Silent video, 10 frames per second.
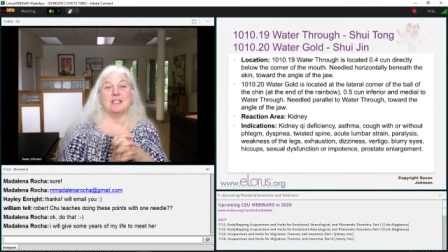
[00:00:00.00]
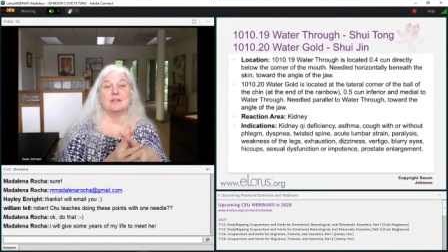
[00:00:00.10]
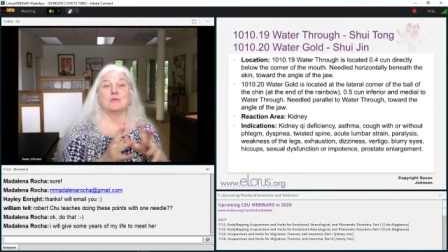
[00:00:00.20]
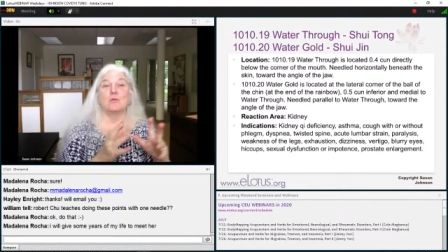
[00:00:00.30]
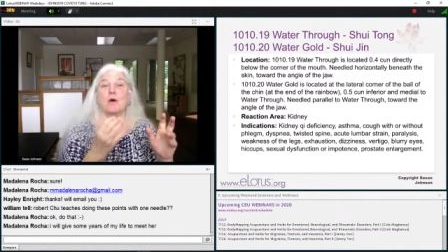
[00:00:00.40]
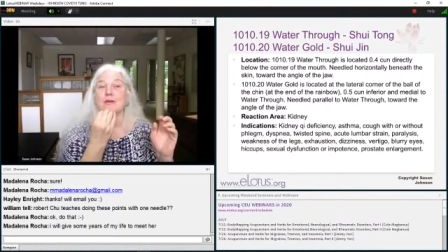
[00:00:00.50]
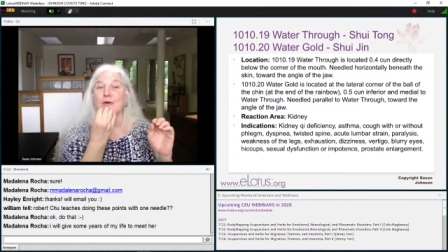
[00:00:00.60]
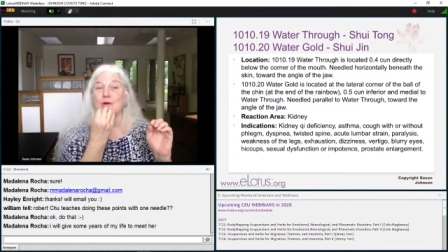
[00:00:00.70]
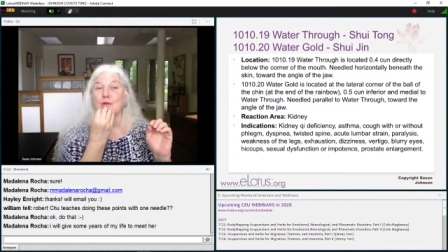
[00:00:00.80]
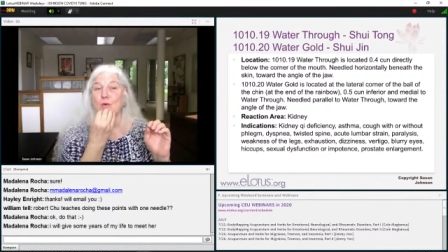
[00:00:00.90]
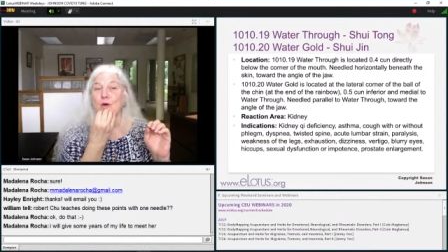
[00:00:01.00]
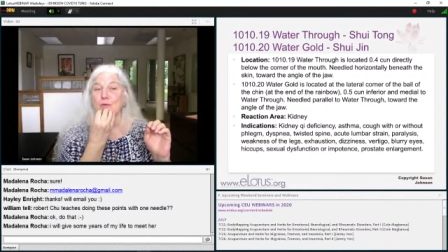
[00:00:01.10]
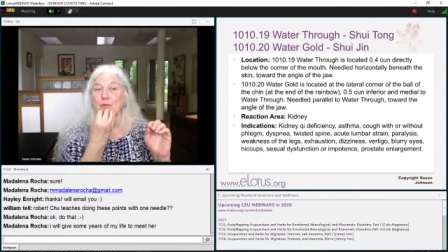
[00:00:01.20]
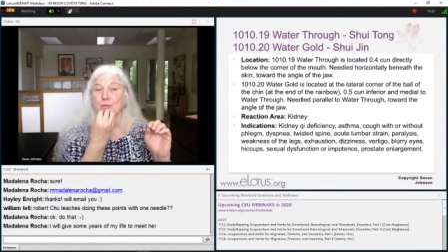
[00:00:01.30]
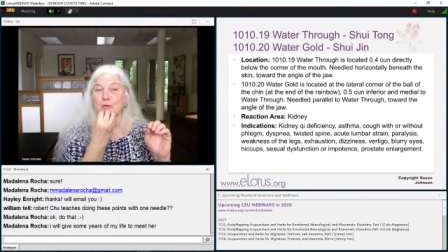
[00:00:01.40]
needled water gold water
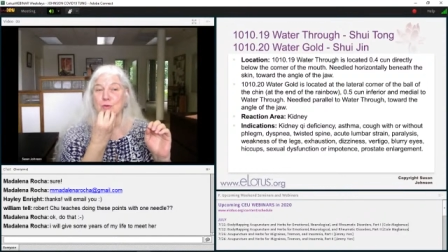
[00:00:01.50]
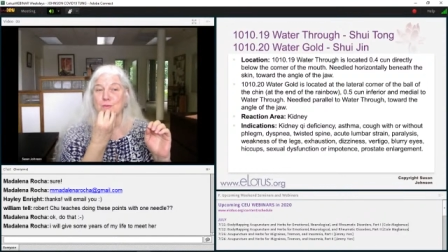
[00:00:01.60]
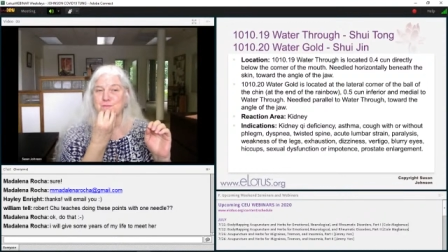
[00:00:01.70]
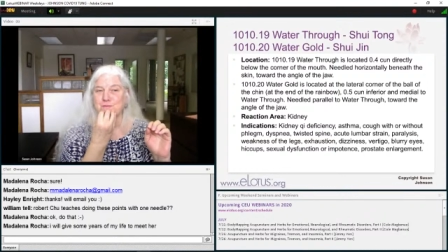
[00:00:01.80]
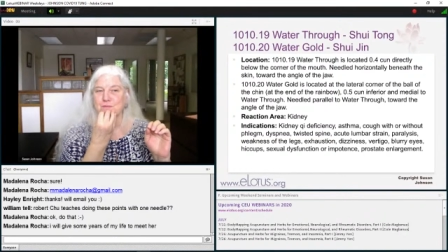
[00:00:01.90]
through,